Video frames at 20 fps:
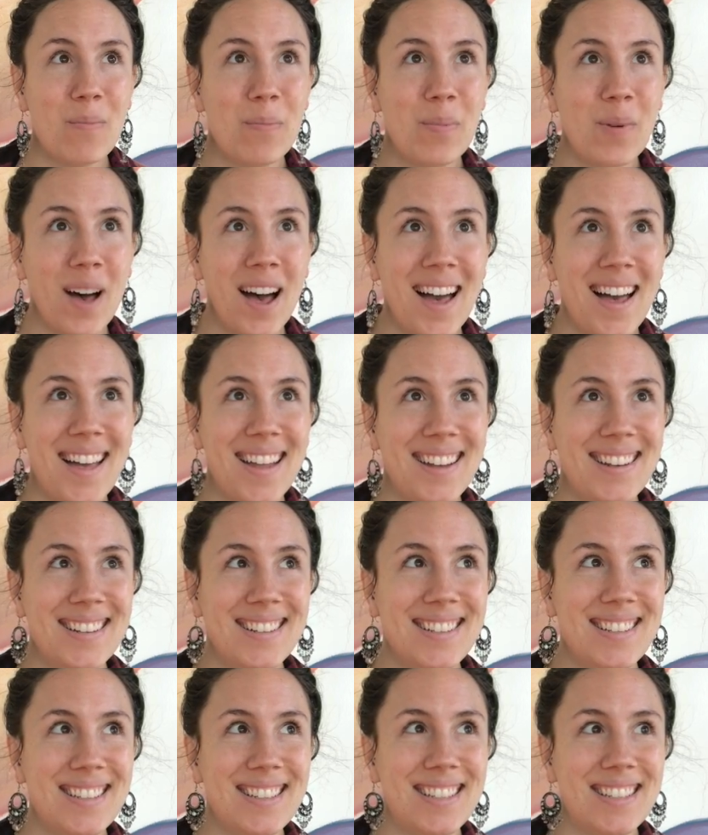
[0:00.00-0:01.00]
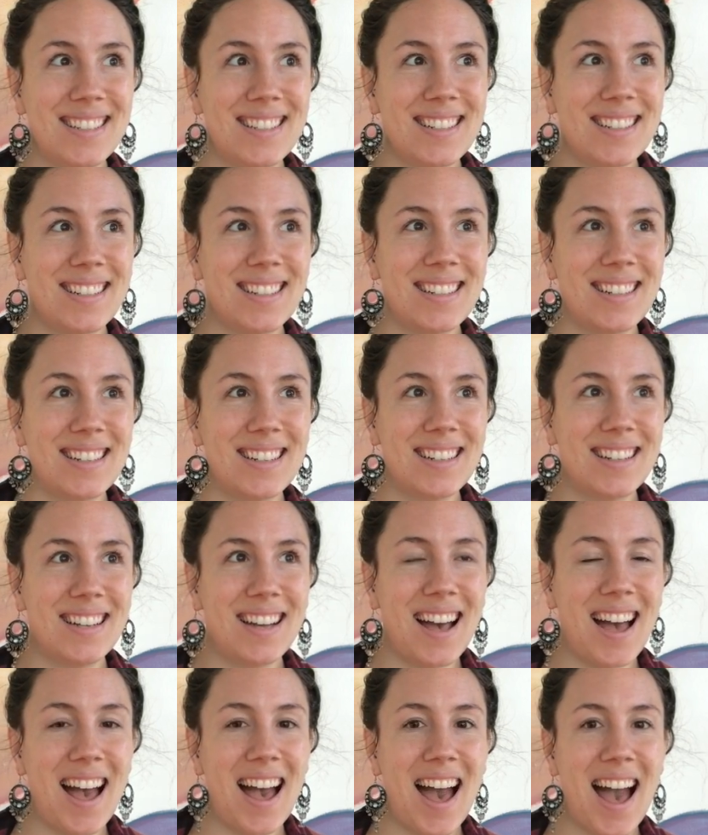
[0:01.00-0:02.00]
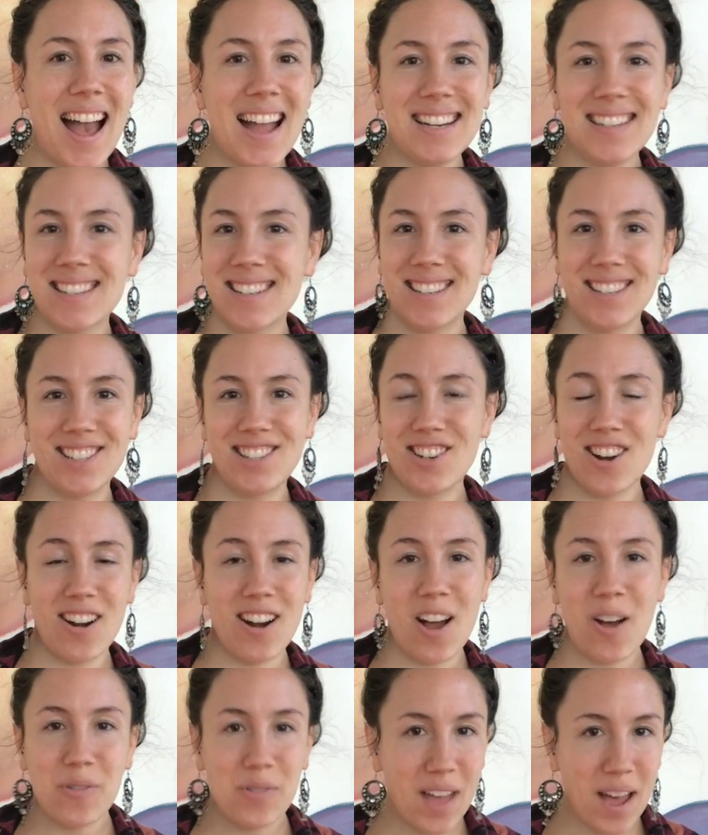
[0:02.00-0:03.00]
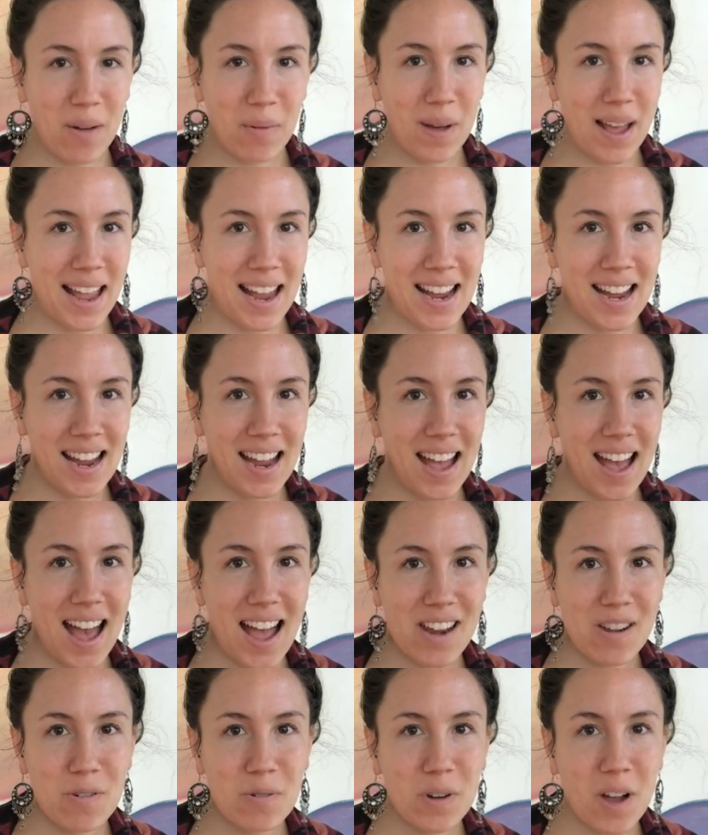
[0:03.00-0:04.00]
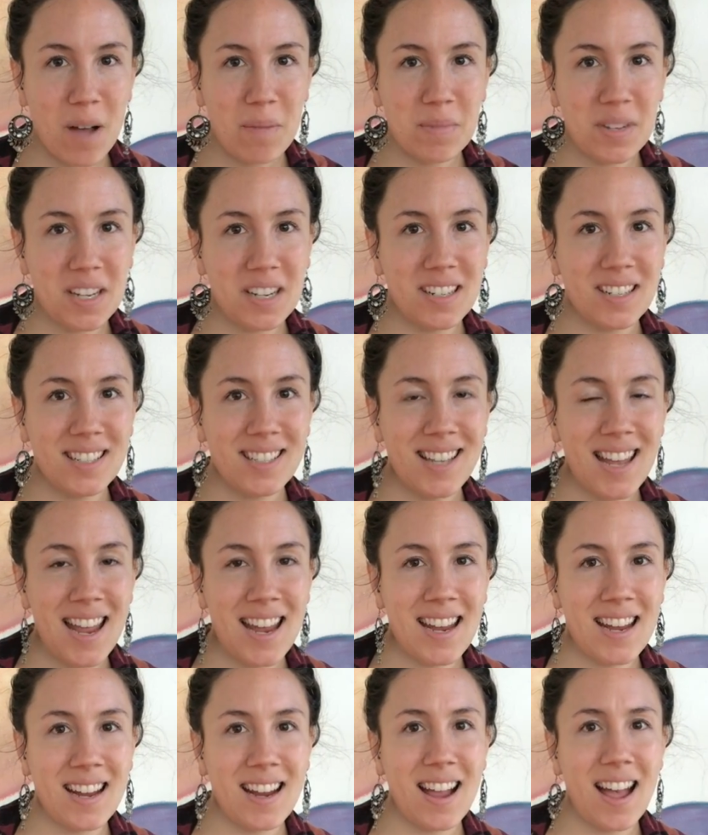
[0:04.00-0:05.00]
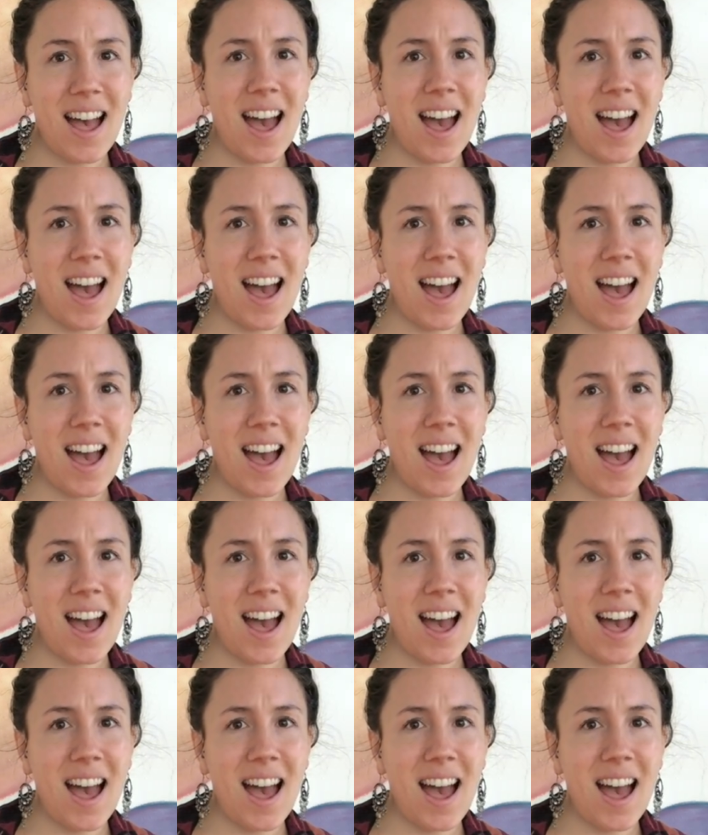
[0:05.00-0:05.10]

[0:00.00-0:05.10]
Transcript: but I didn't start out that way. I don't come here saying